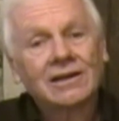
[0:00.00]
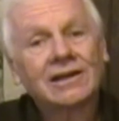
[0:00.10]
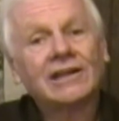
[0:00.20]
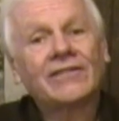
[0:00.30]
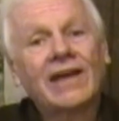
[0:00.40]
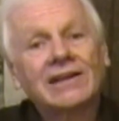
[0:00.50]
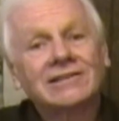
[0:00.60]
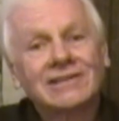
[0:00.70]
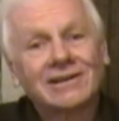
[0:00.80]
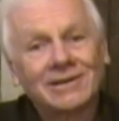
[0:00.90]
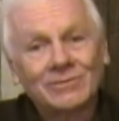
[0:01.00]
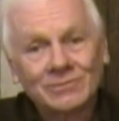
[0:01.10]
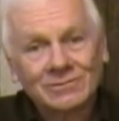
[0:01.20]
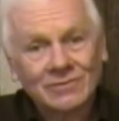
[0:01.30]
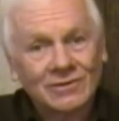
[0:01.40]
And at that
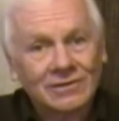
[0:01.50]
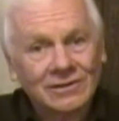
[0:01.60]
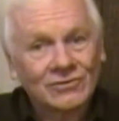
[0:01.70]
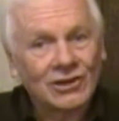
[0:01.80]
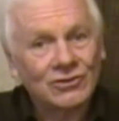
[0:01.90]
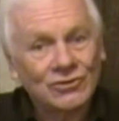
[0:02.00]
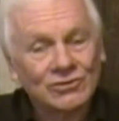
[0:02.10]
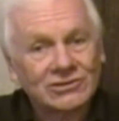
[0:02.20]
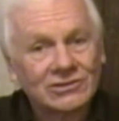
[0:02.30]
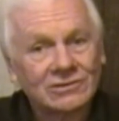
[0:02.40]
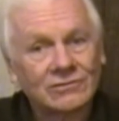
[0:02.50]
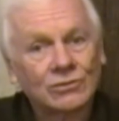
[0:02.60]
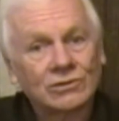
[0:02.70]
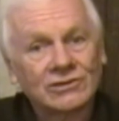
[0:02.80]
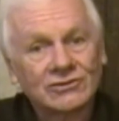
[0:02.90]
time, they used
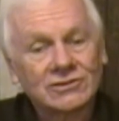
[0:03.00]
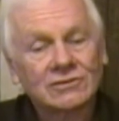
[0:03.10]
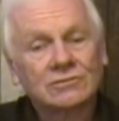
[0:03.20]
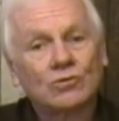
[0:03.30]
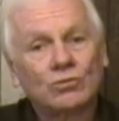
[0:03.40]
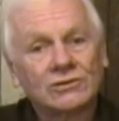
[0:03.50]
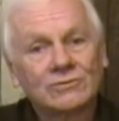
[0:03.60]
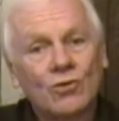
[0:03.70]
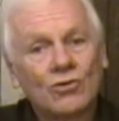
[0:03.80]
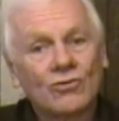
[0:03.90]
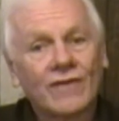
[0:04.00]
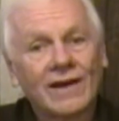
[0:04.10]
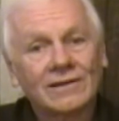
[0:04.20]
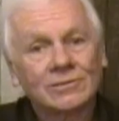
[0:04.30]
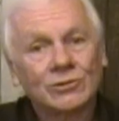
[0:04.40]
silver was more
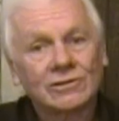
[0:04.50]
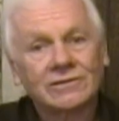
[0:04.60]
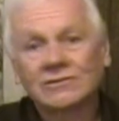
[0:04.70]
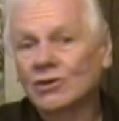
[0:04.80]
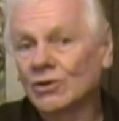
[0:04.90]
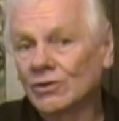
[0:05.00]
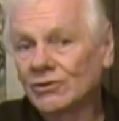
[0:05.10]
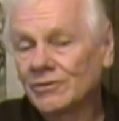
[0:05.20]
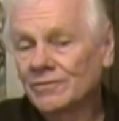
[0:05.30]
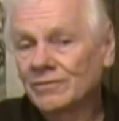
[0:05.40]
valuable than gold.